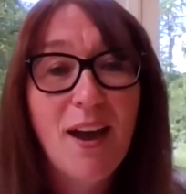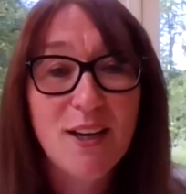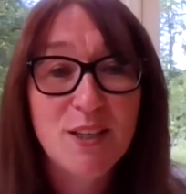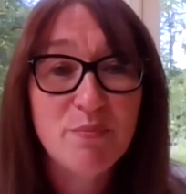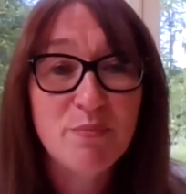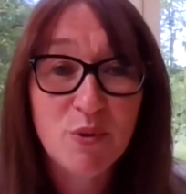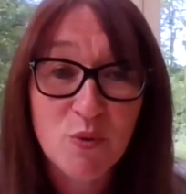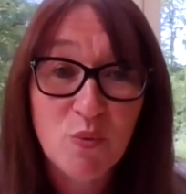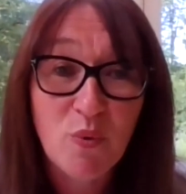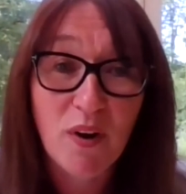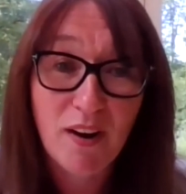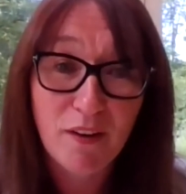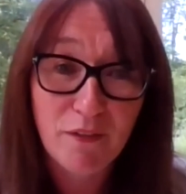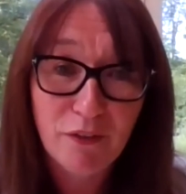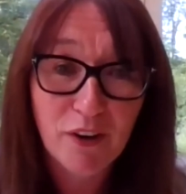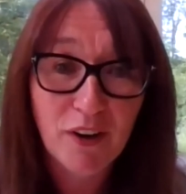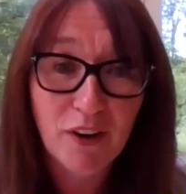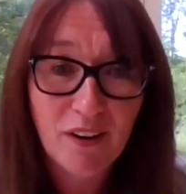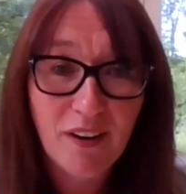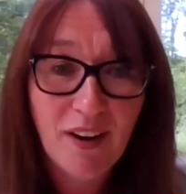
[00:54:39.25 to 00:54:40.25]
I suppose,
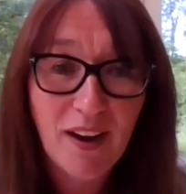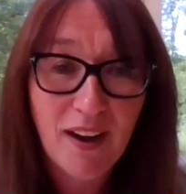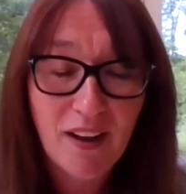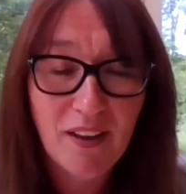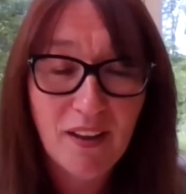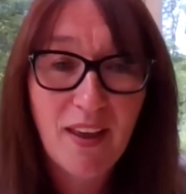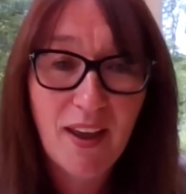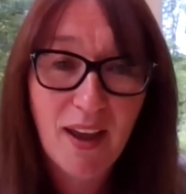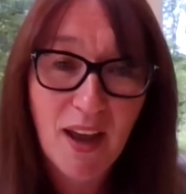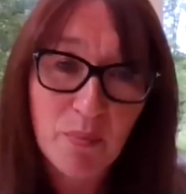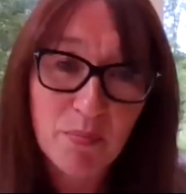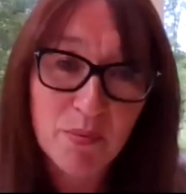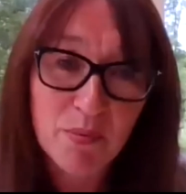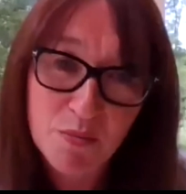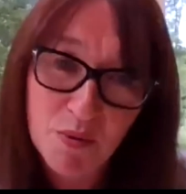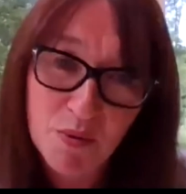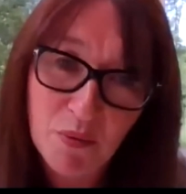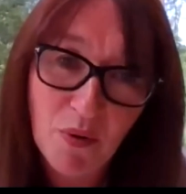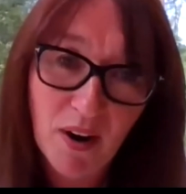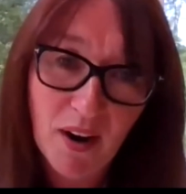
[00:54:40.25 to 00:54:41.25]
wherever they happen
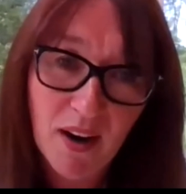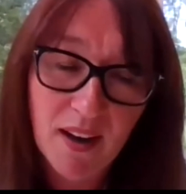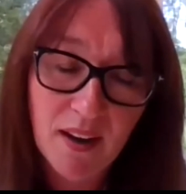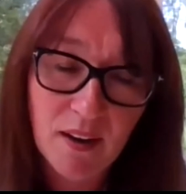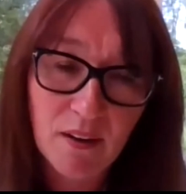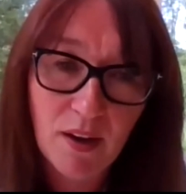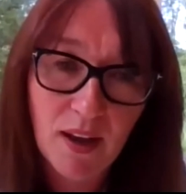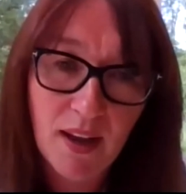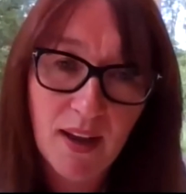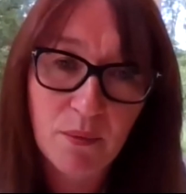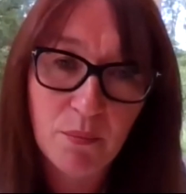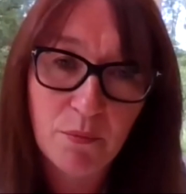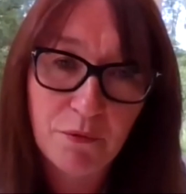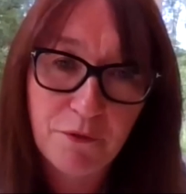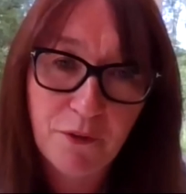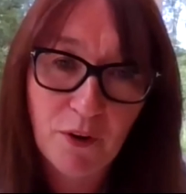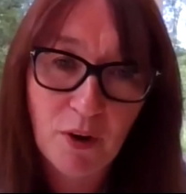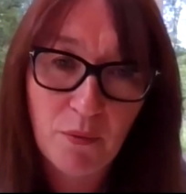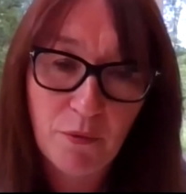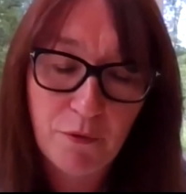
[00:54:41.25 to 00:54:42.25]
to be working
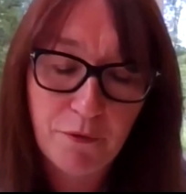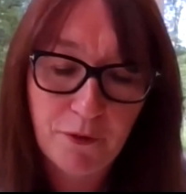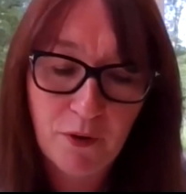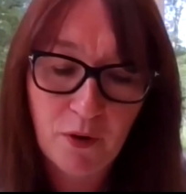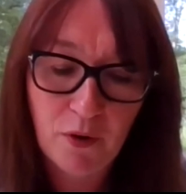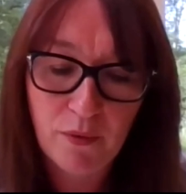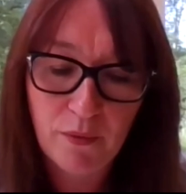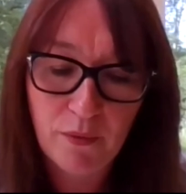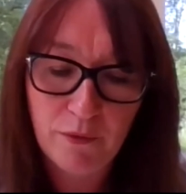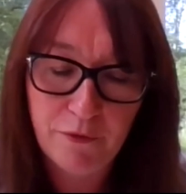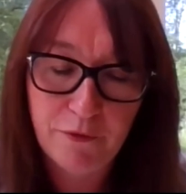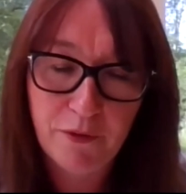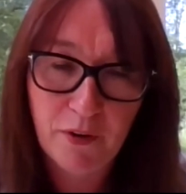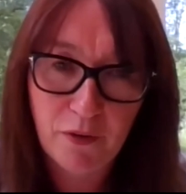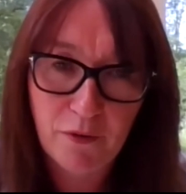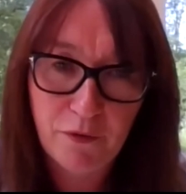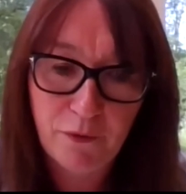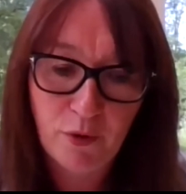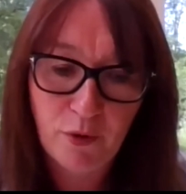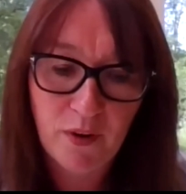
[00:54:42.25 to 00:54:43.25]

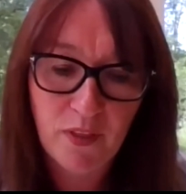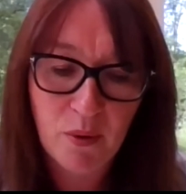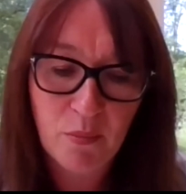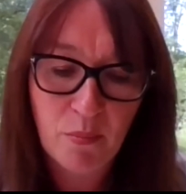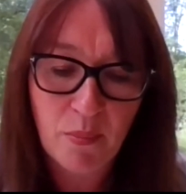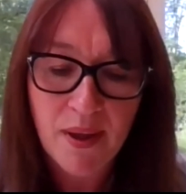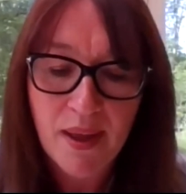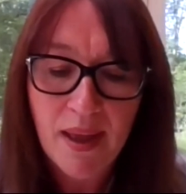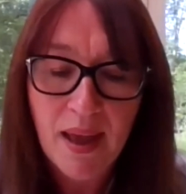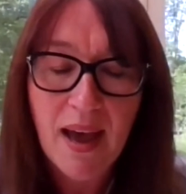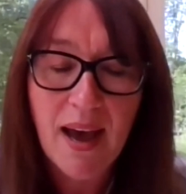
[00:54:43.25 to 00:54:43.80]
for them,